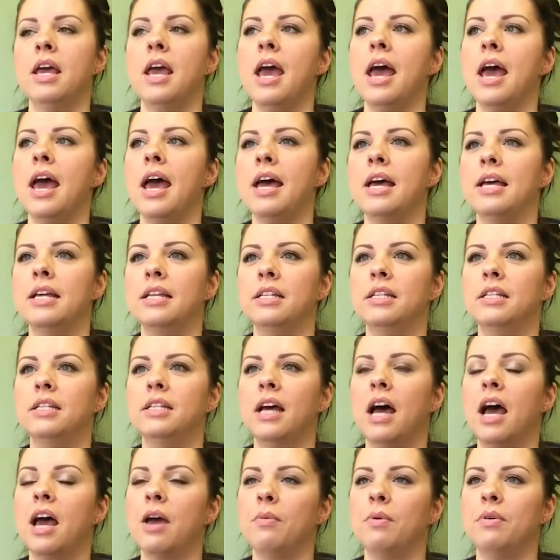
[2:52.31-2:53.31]
and
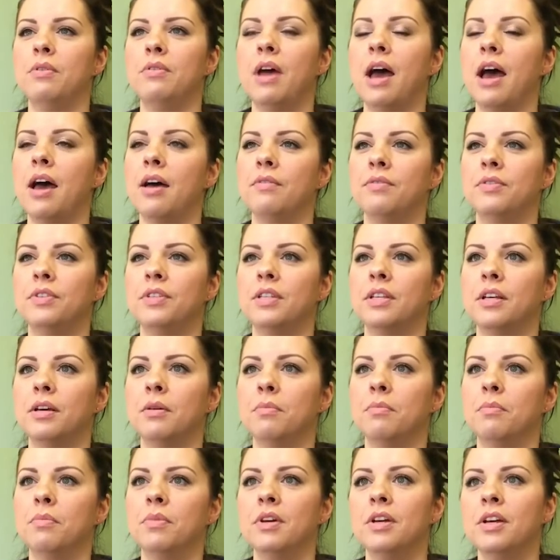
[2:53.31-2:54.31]
I would have
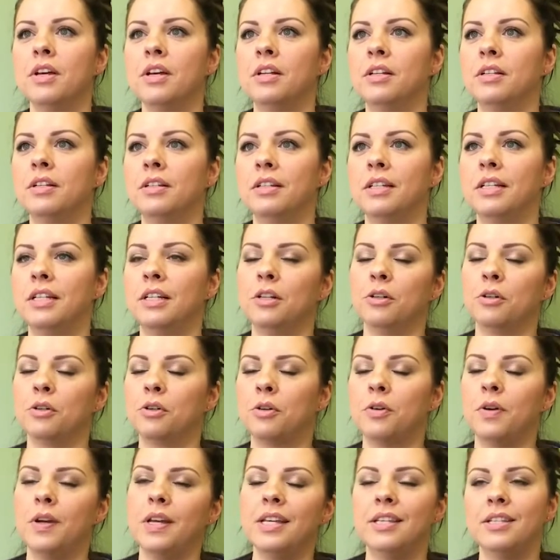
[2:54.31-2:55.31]
some little
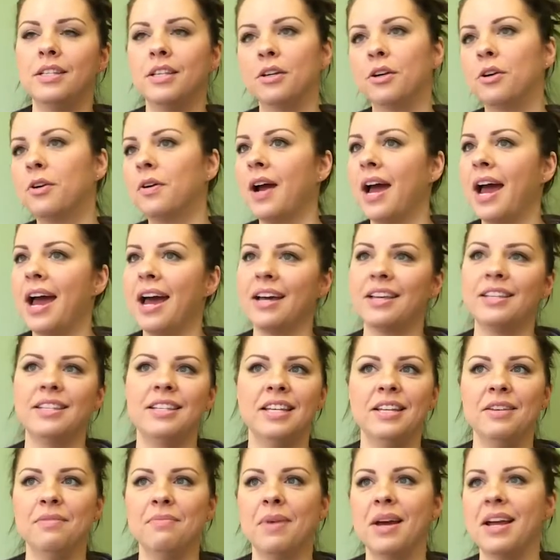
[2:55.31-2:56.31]
creaks and cracks
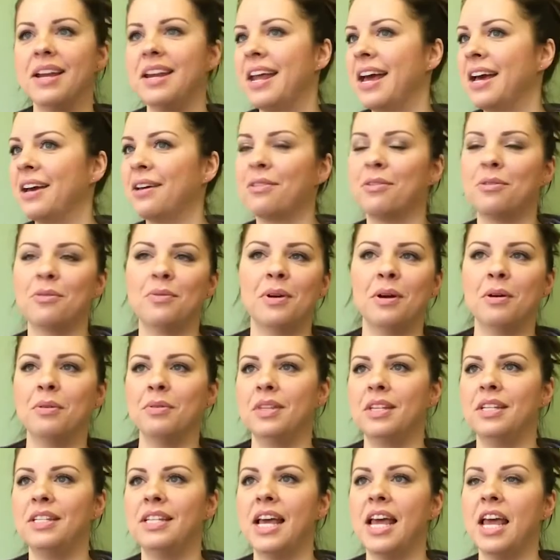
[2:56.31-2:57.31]
in my neck throughout
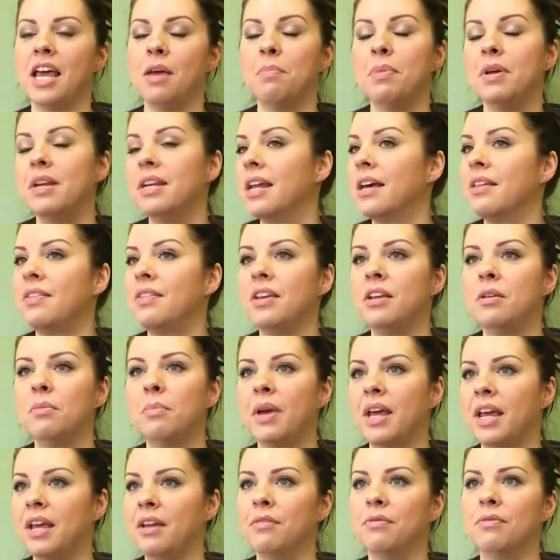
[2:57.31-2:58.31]
the day, but nothing
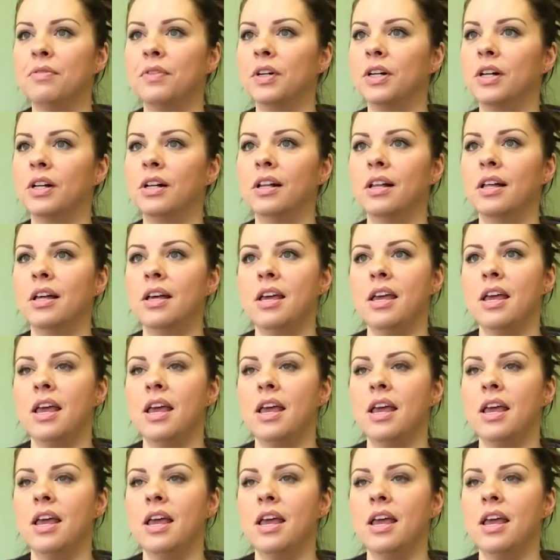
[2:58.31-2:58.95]
painful.